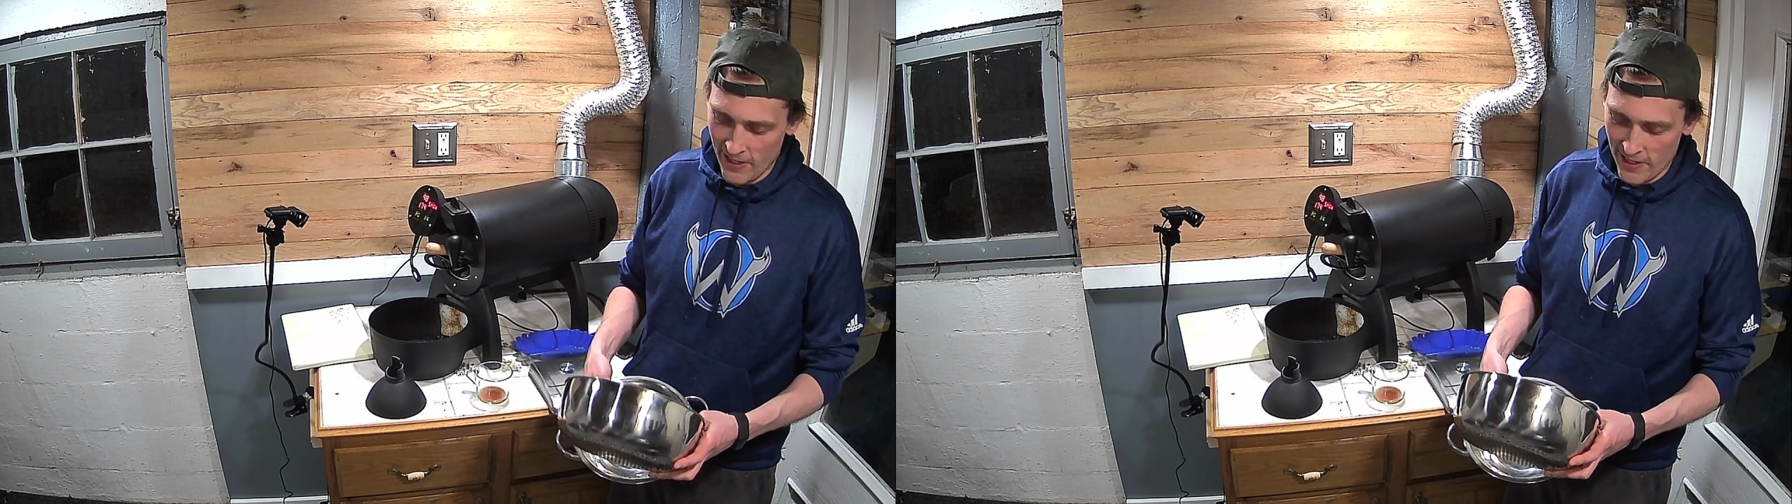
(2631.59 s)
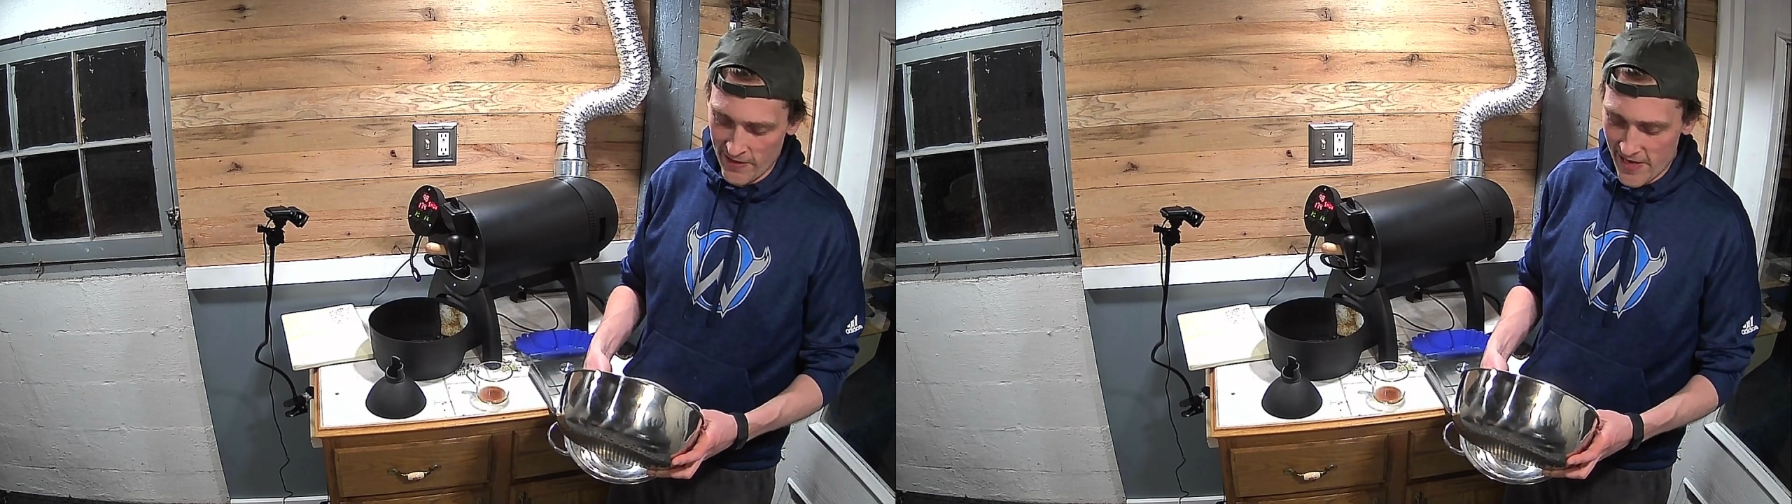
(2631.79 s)

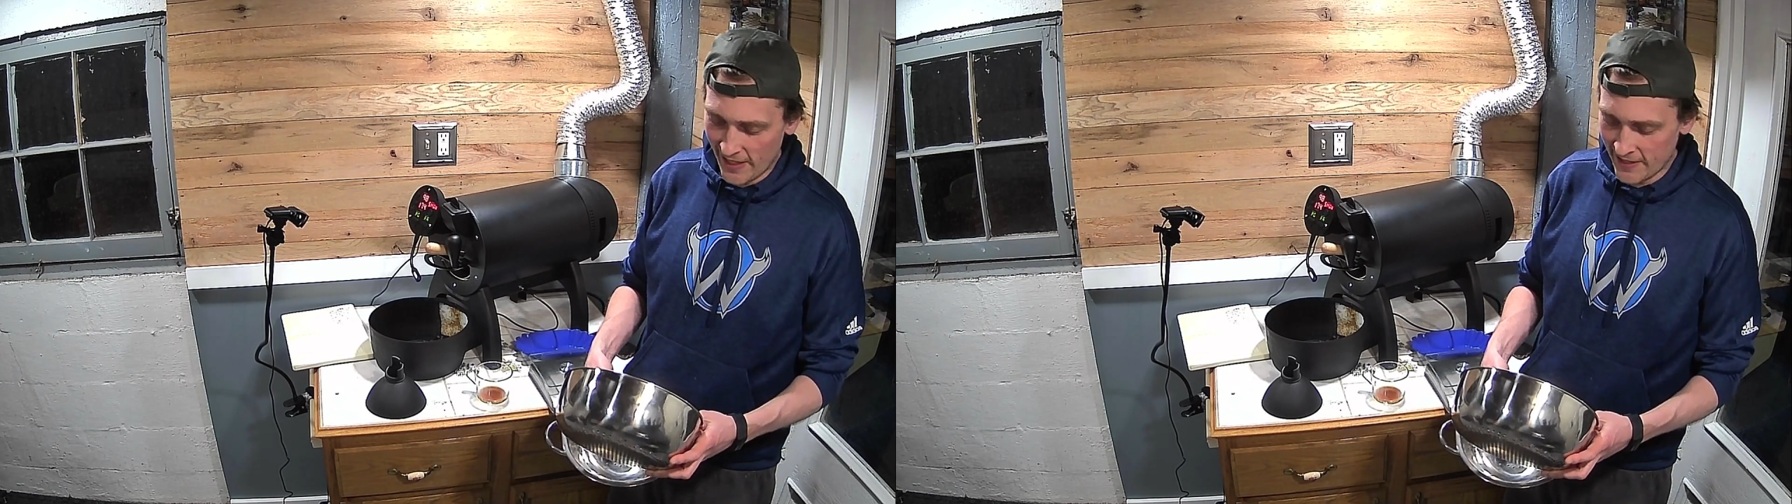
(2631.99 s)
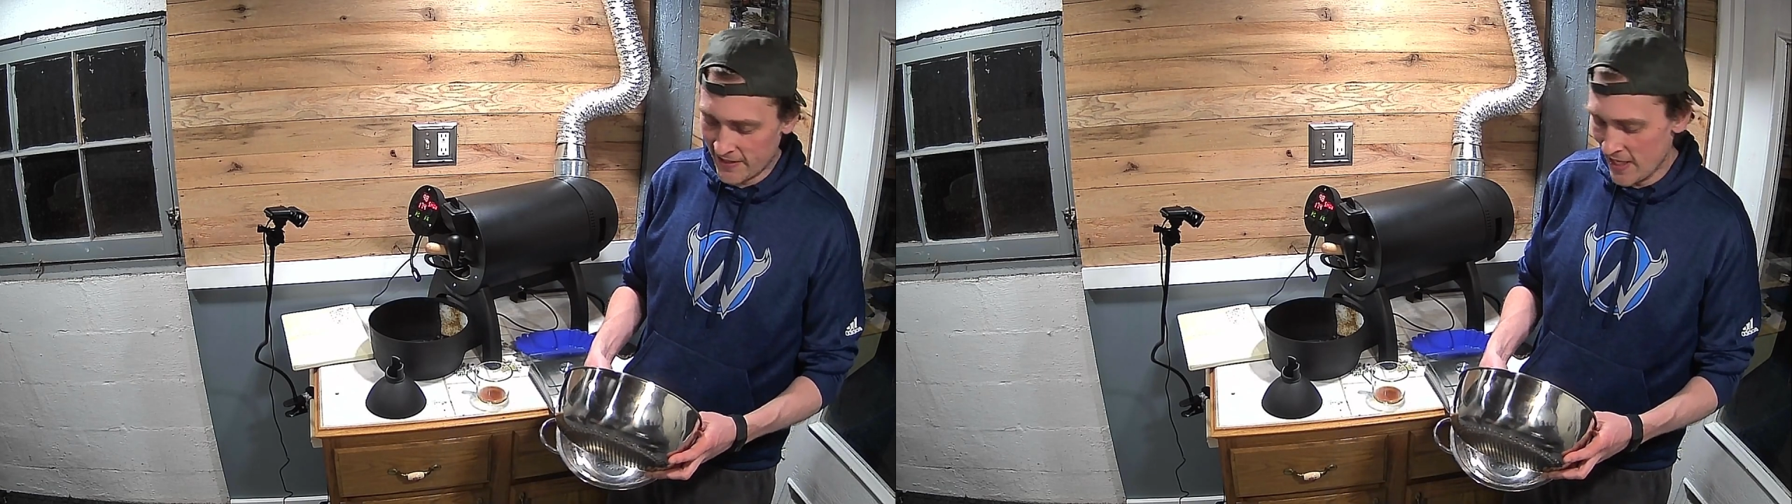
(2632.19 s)
the
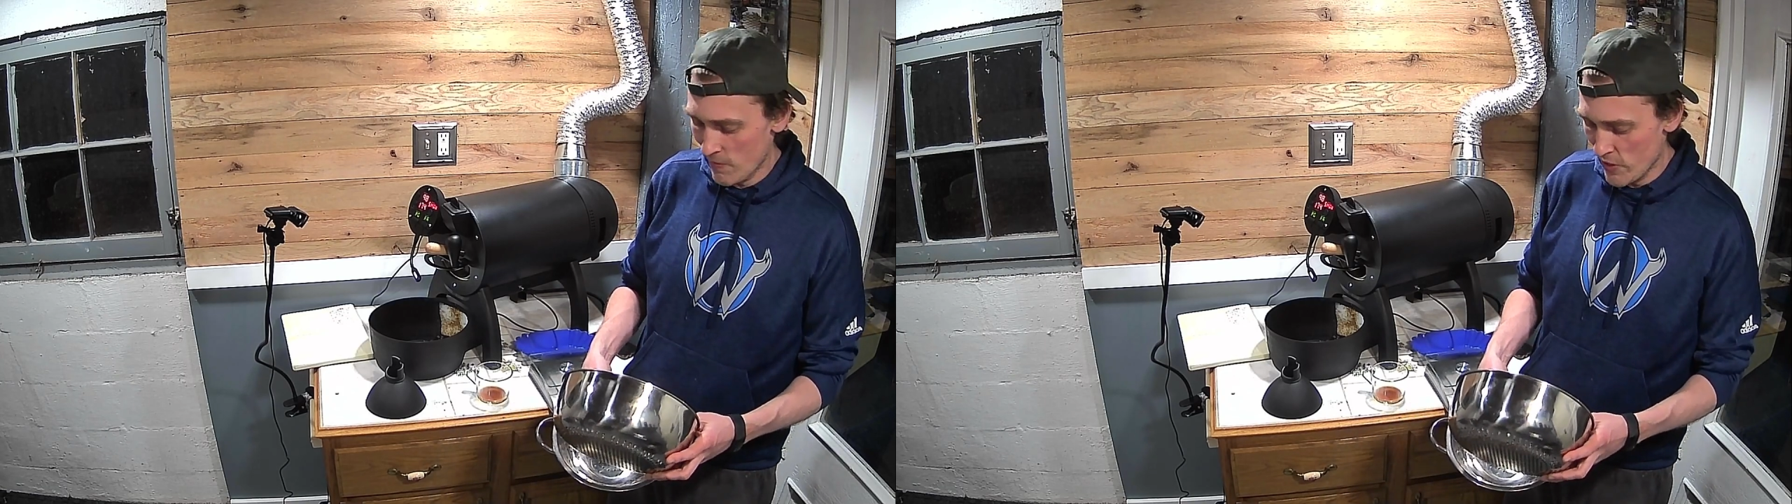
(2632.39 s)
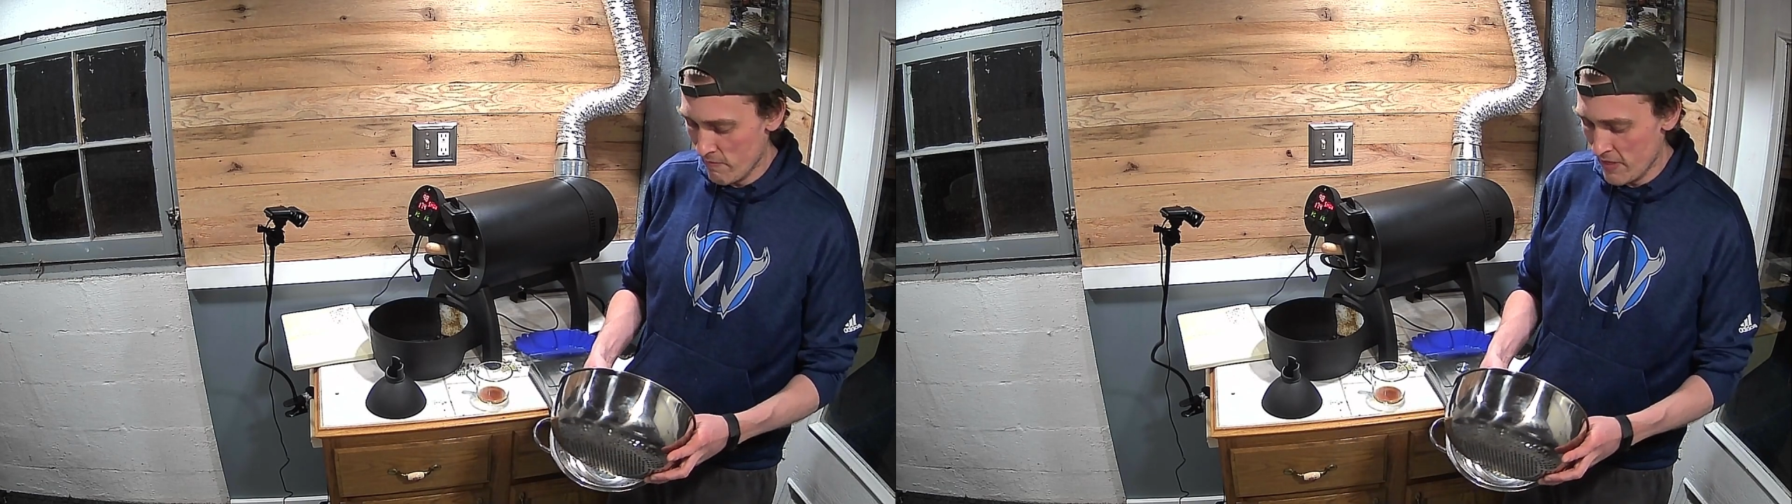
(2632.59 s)
next time
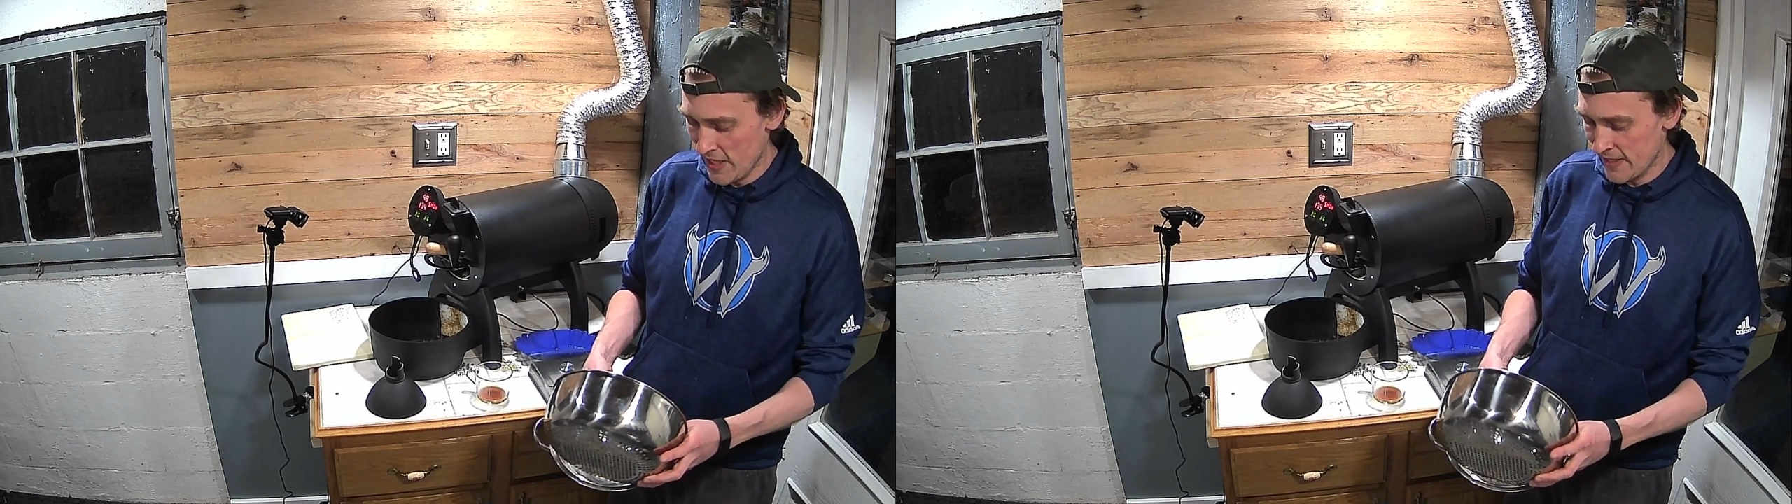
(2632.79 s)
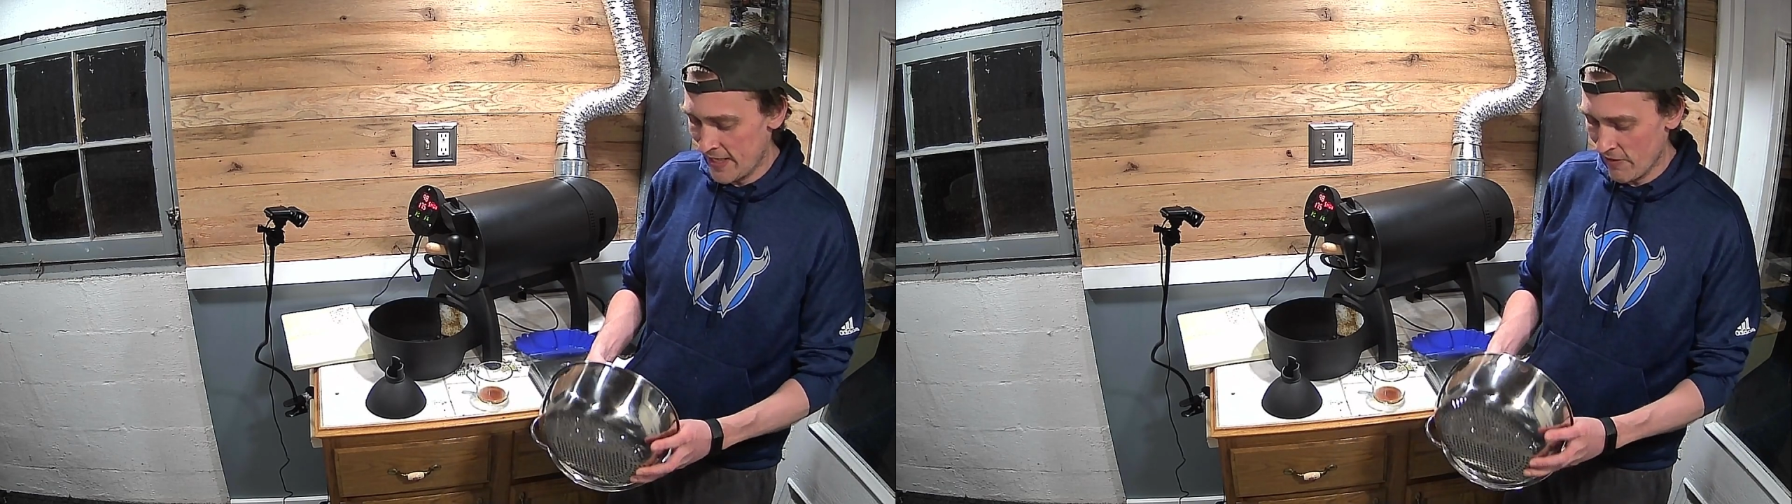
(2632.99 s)
we meet
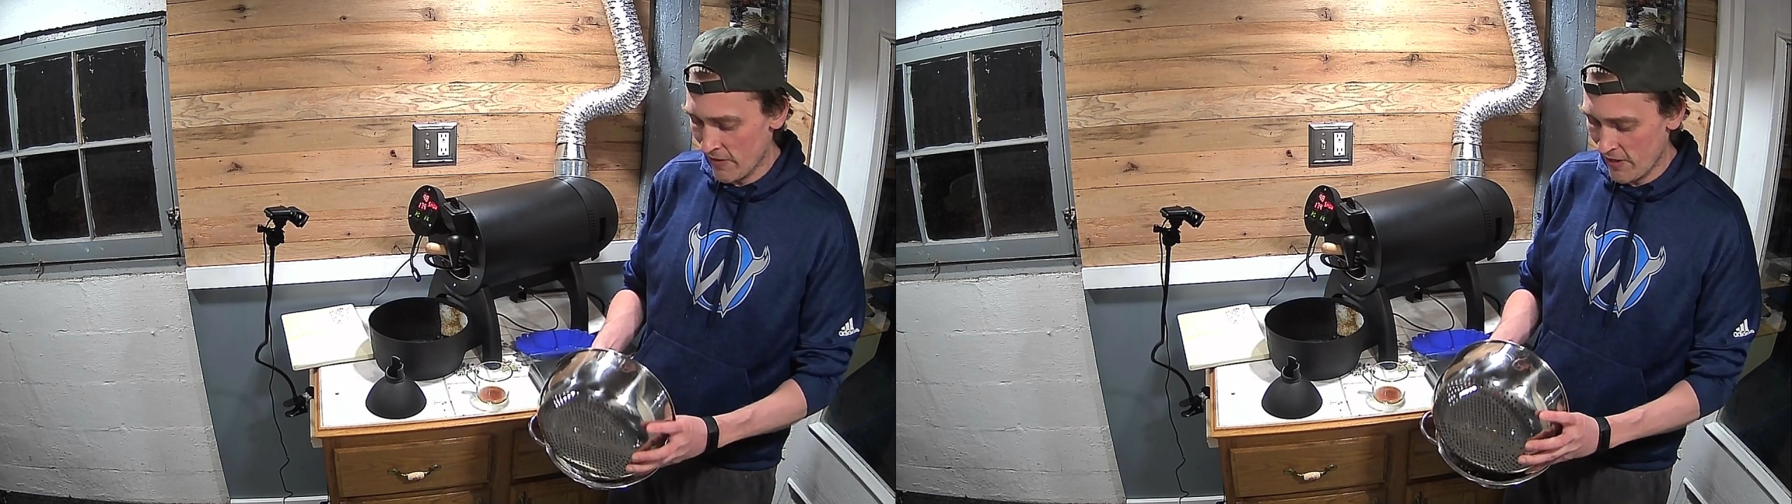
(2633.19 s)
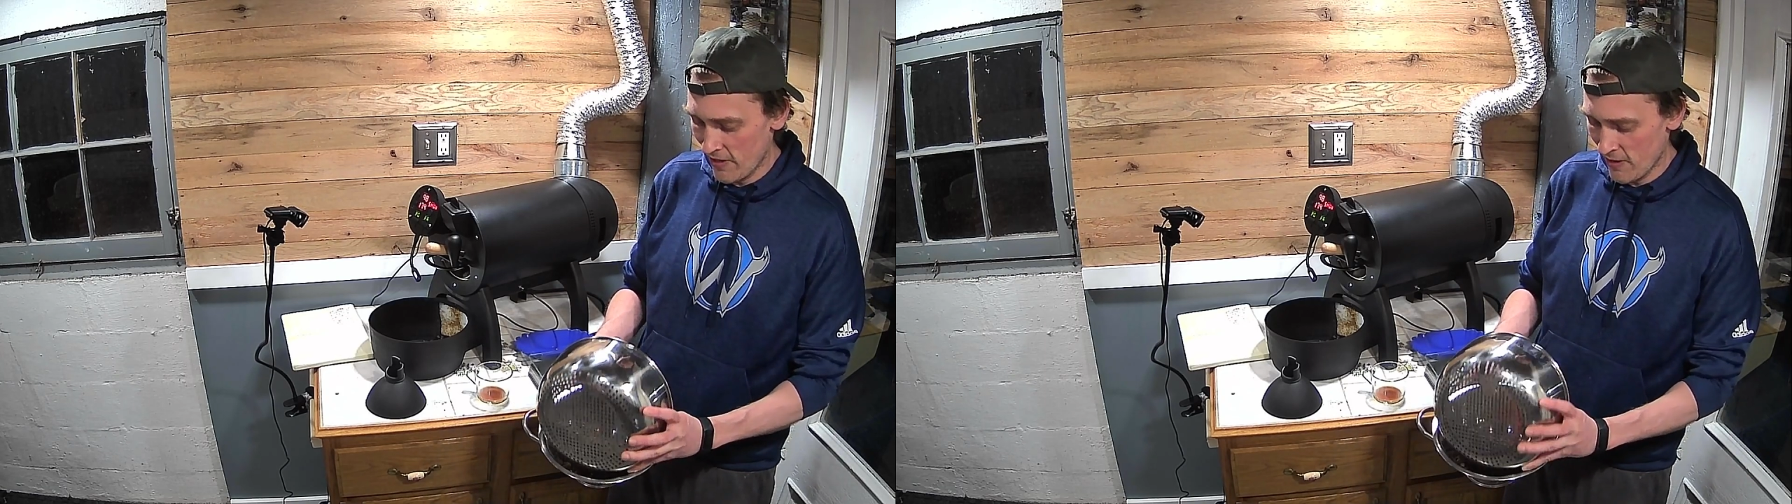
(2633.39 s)
down
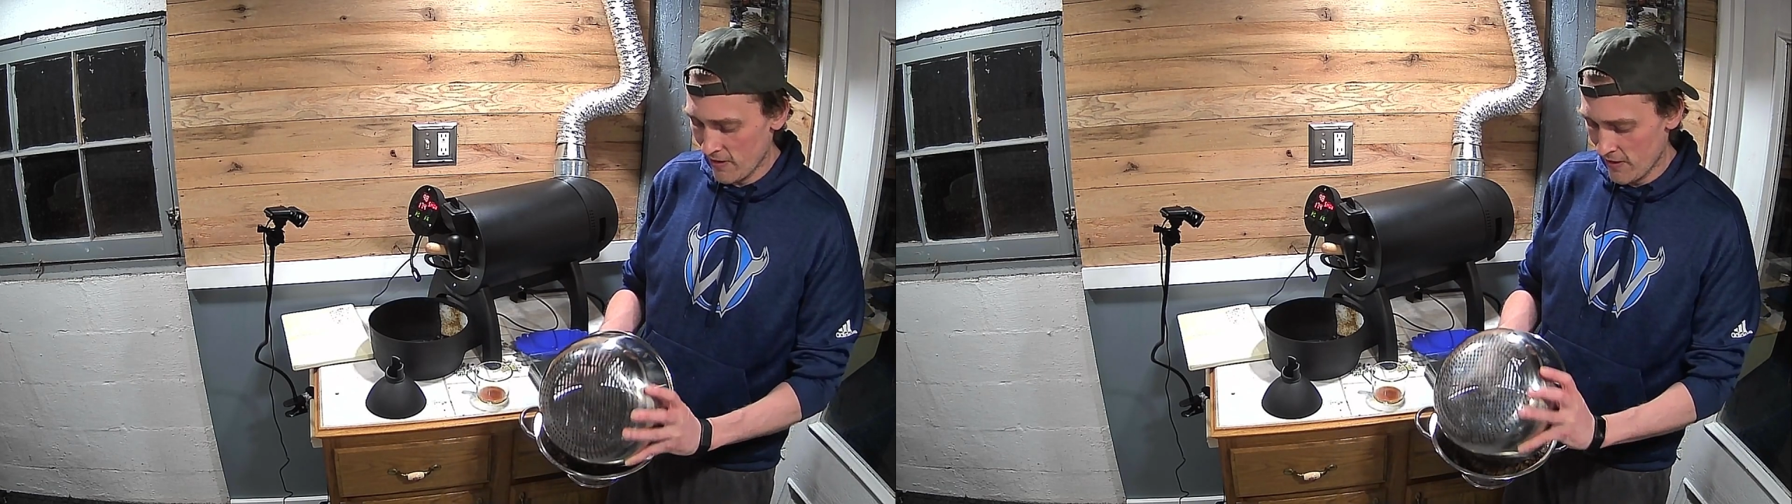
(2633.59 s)
here